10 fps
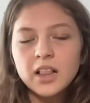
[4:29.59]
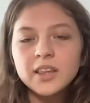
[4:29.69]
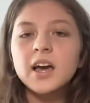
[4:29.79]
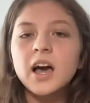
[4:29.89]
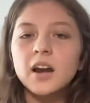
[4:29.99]

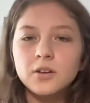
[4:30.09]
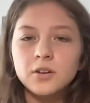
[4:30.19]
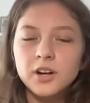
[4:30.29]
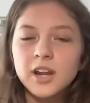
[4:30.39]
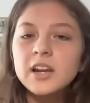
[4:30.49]
algae
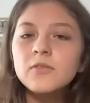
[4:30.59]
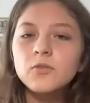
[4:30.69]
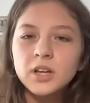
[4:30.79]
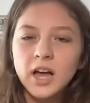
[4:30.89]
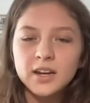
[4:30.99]
Chlorella
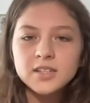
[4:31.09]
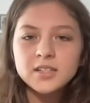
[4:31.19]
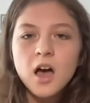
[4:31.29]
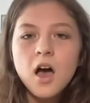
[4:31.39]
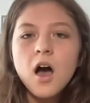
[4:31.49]
vulgaris